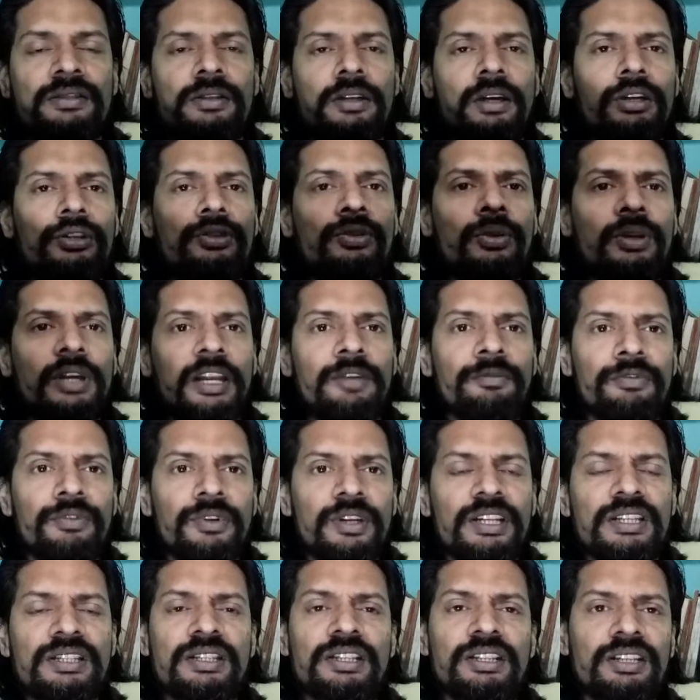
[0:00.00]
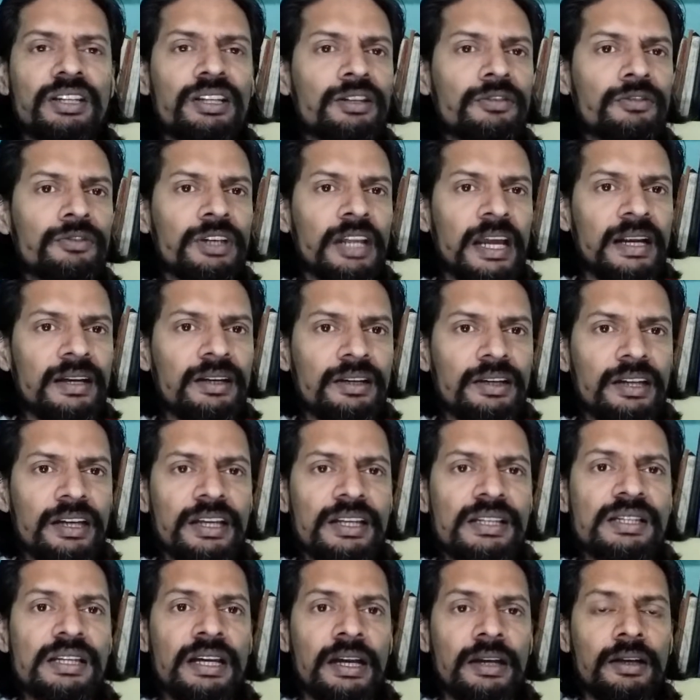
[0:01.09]
You can finish it in 10
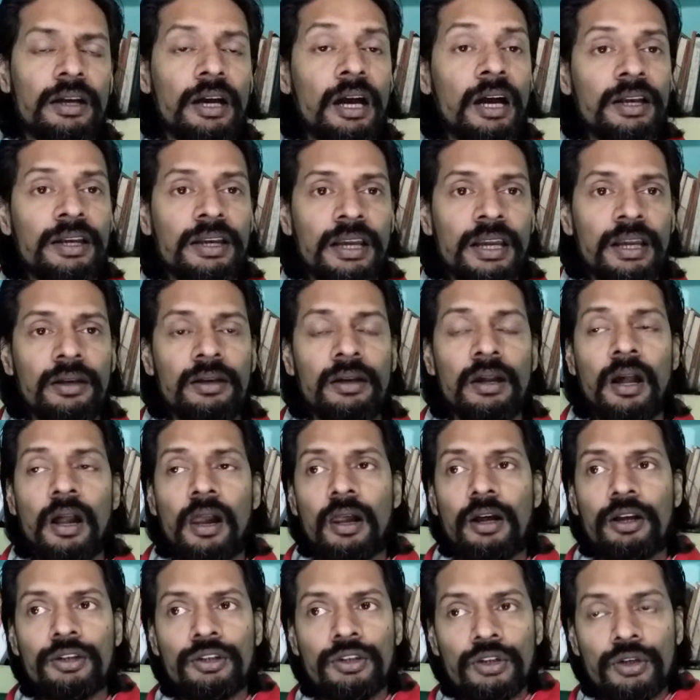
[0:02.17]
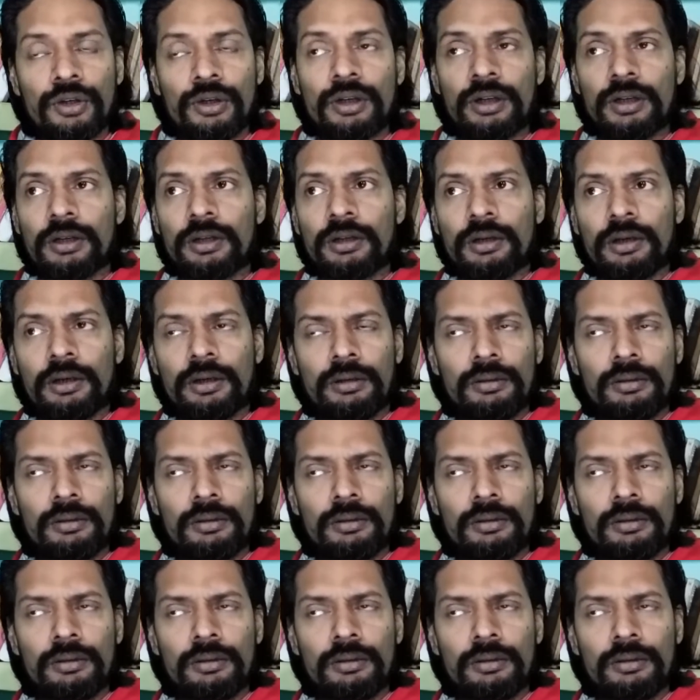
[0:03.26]
days, and again your